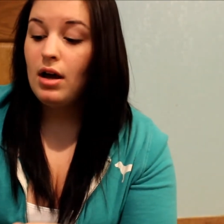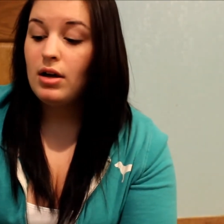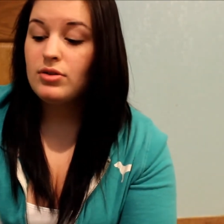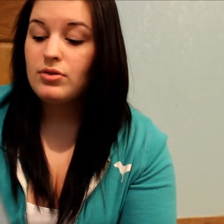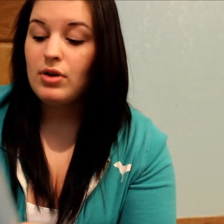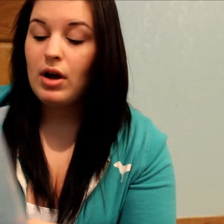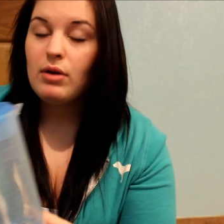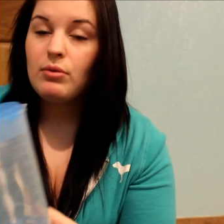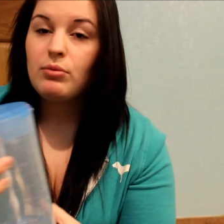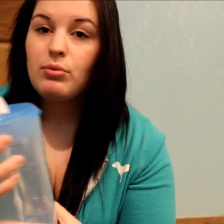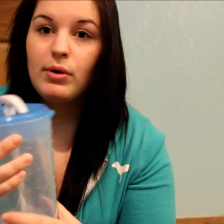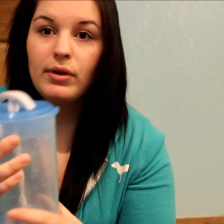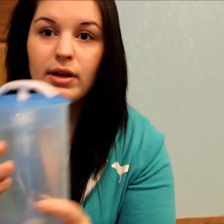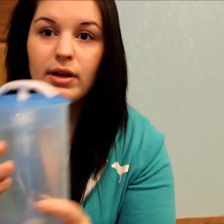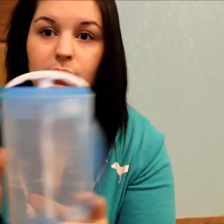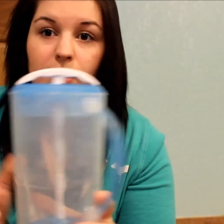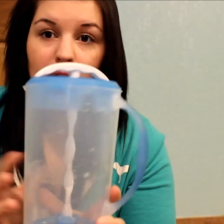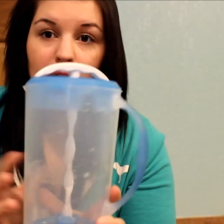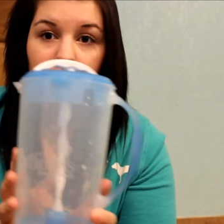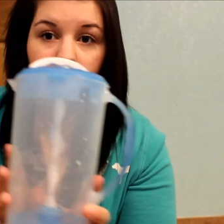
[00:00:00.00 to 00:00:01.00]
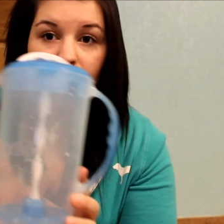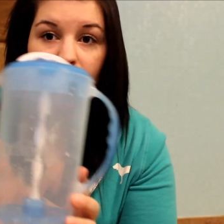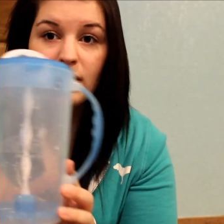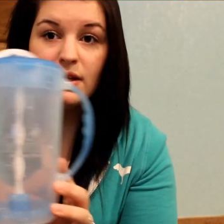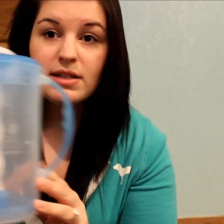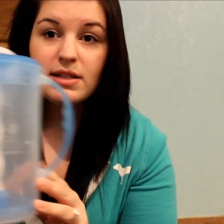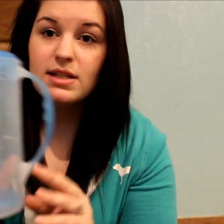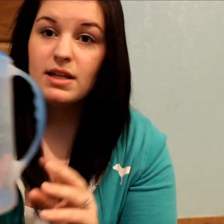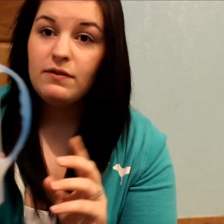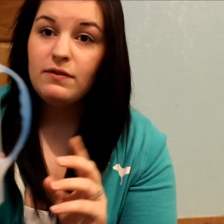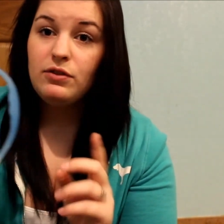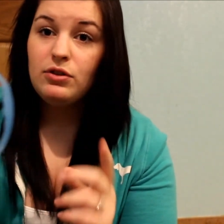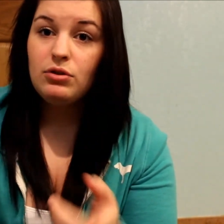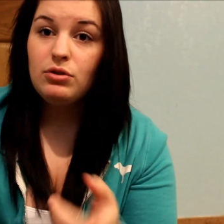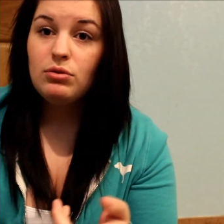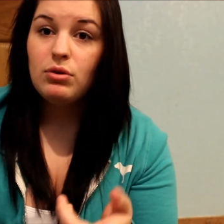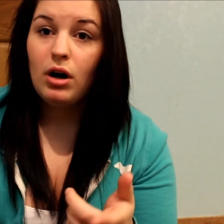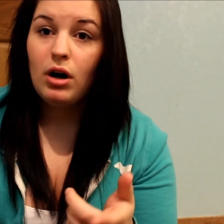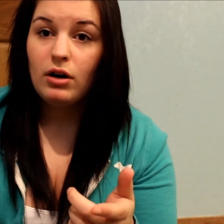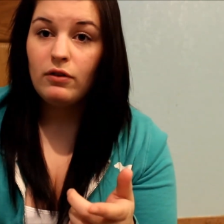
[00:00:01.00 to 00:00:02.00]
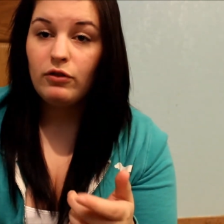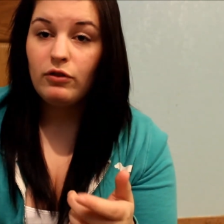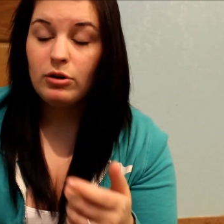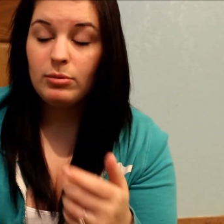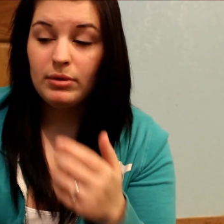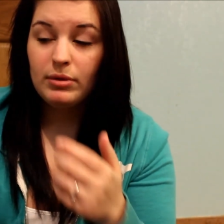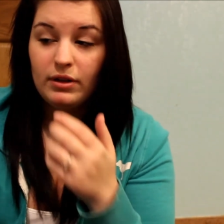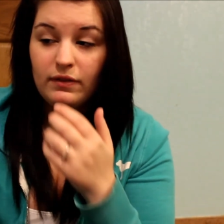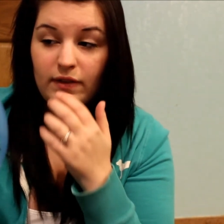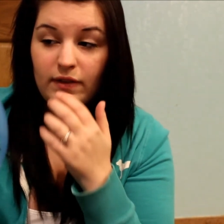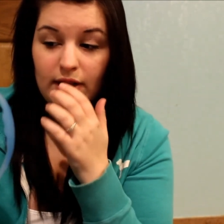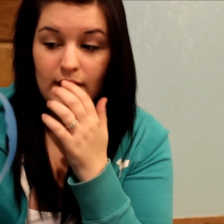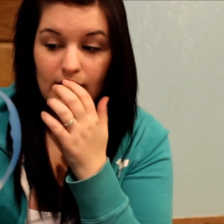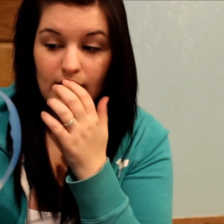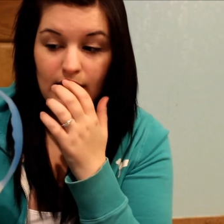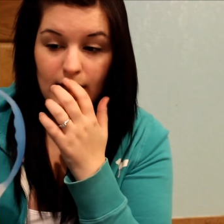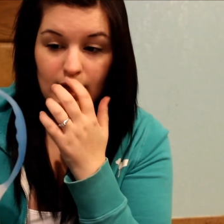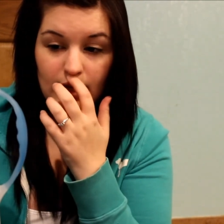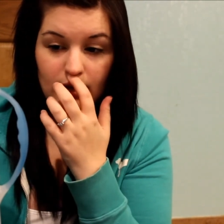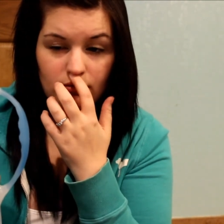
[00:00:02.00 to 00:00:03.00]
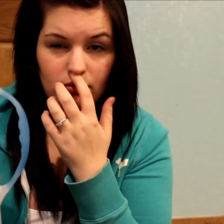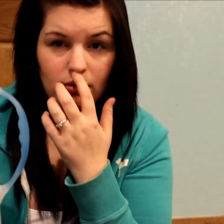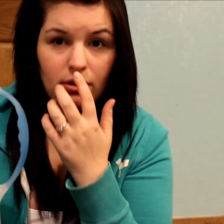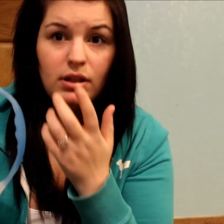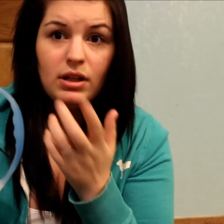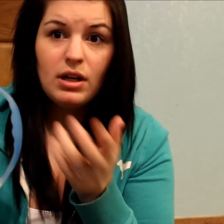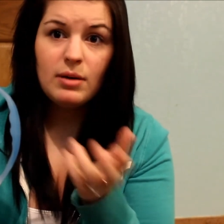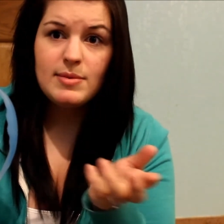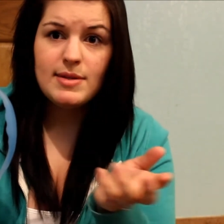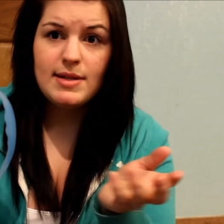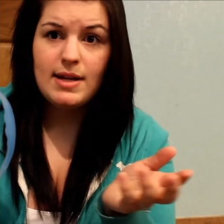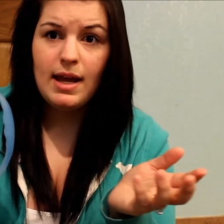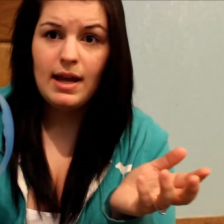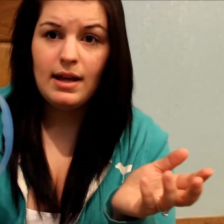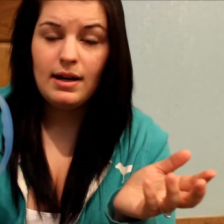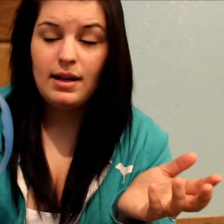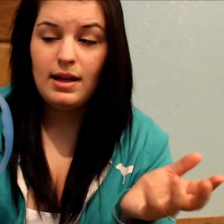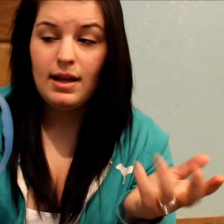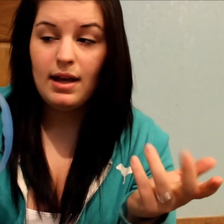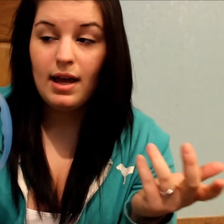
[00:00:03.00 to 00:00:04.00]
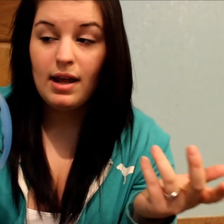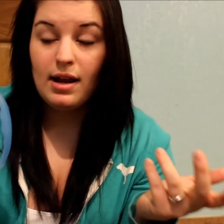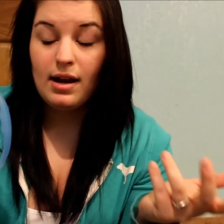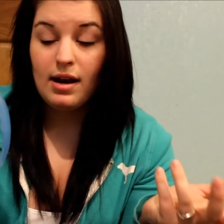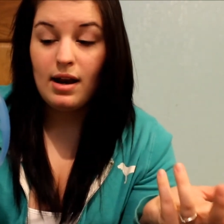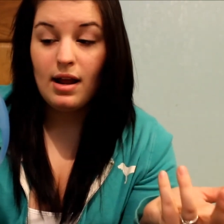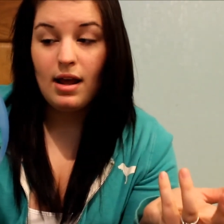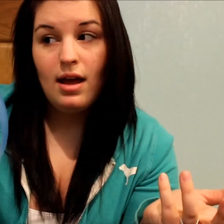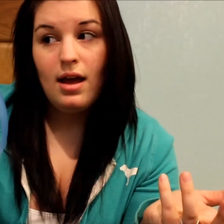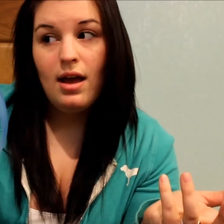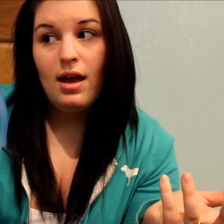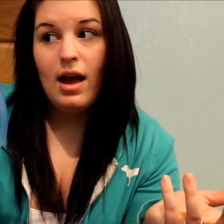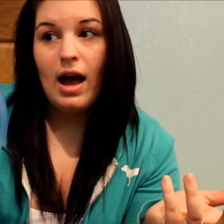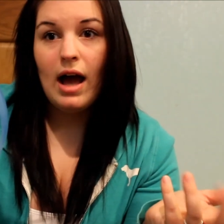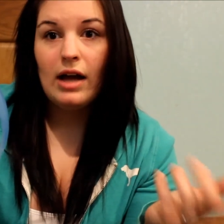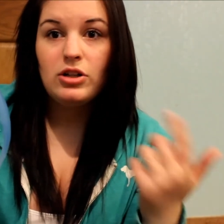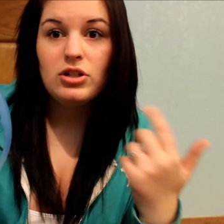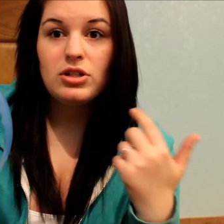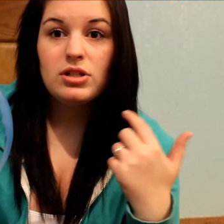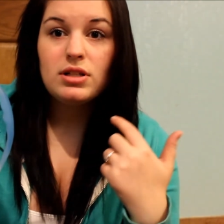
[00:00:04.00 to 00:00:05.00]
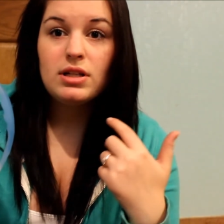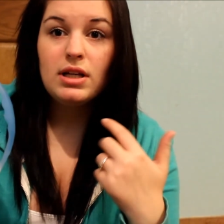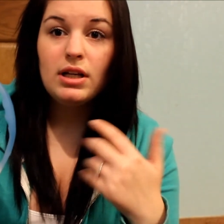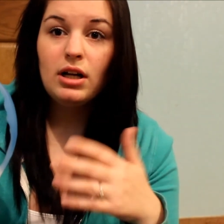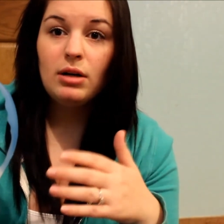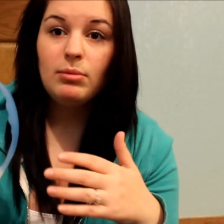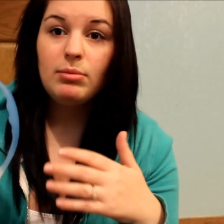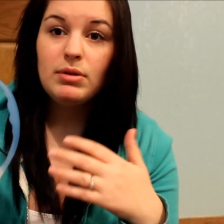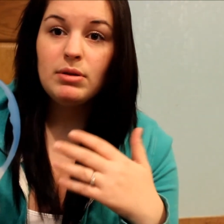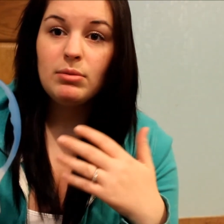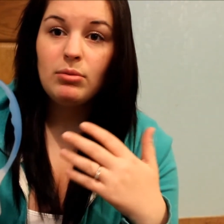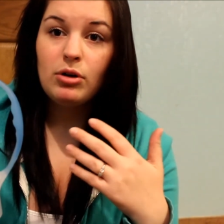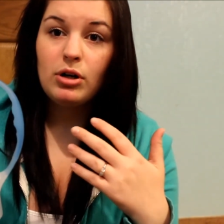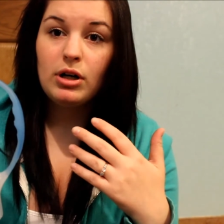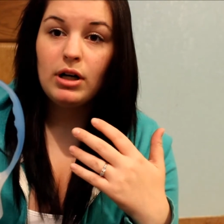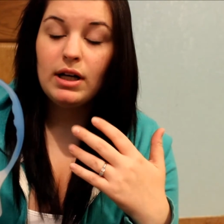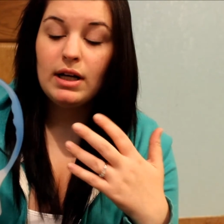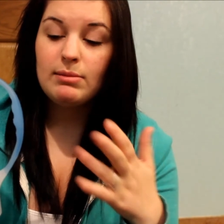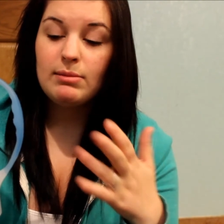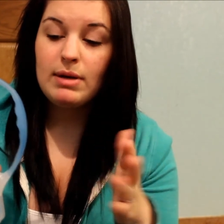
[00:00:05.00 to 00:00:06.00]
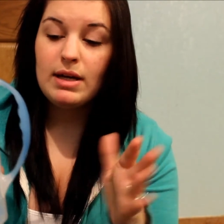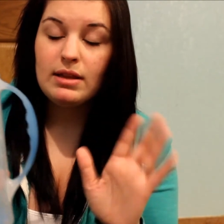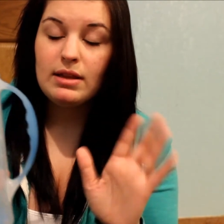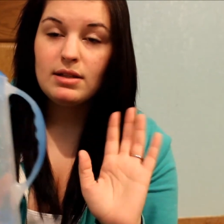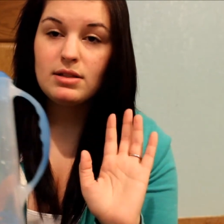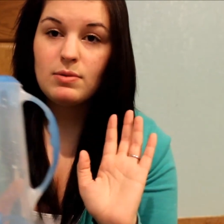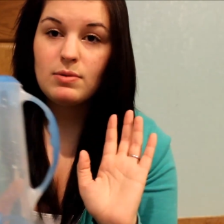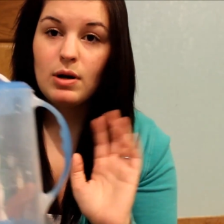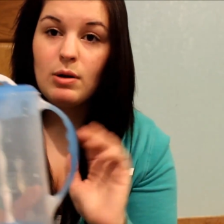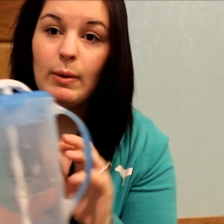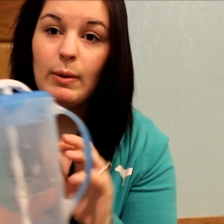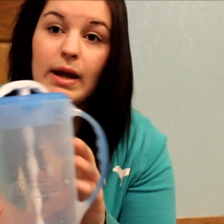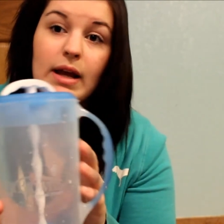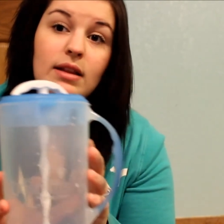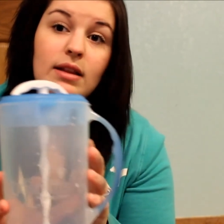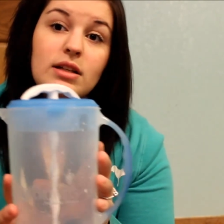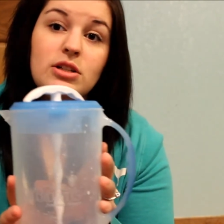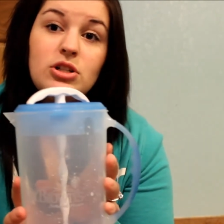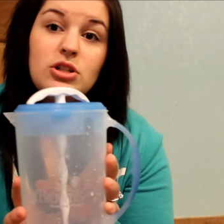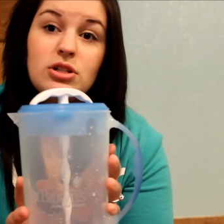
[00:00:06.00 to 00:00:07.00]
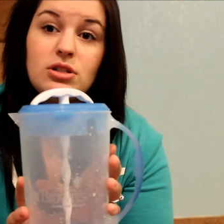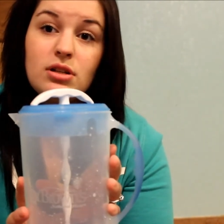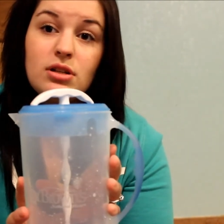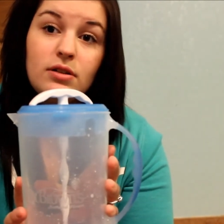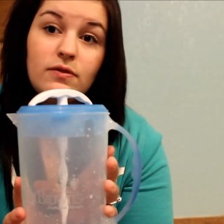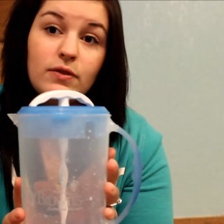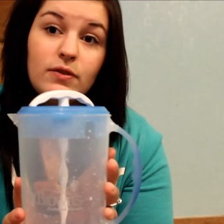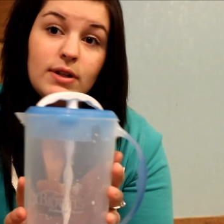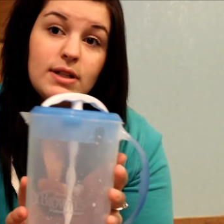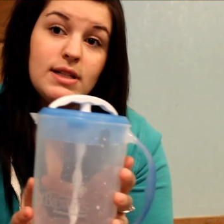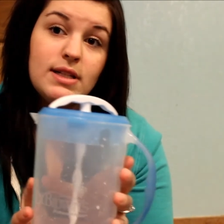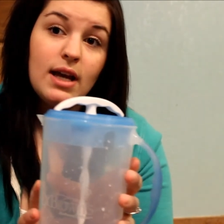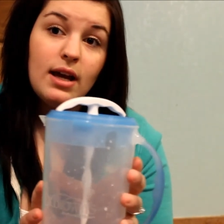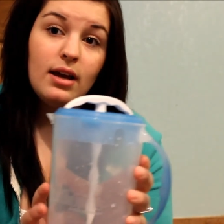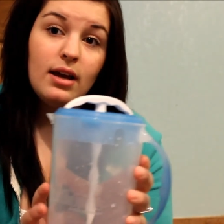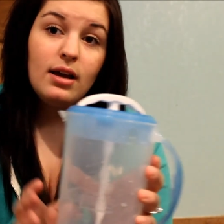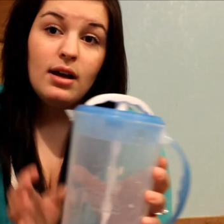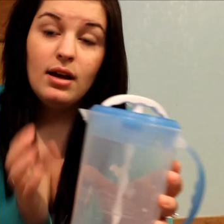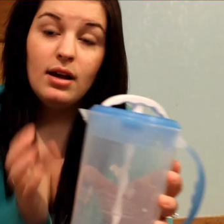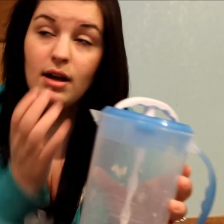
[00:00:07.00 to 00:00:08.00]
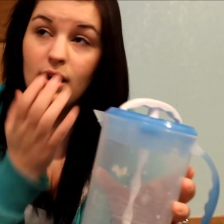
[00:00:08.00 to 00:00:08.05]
So I really recommend this if you are formula feeding. It really comes in handy, and I just get up in the morning and make this right away, and then she's good for the day.